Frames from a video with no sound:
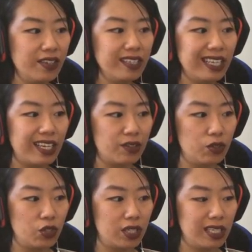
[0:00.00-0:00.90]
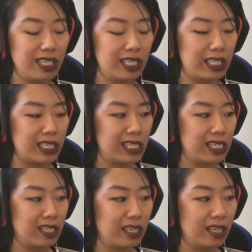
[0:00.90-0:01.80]
really like Ryujin
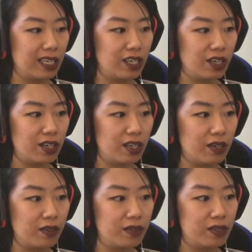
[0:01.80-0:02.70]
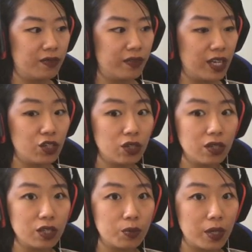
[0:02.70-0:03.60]
in her
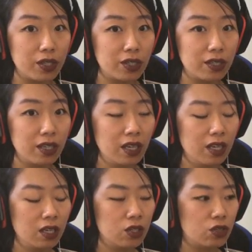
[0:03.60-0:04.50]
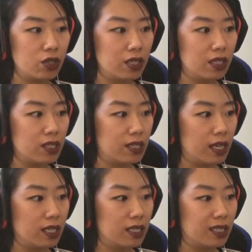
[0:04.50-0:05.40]
facial expression during this
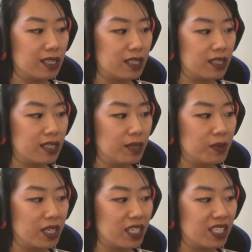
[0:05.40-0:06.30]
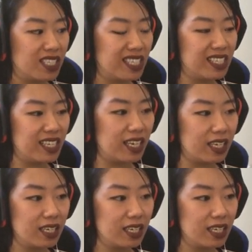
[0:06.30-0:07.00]
dance, because it seems like she's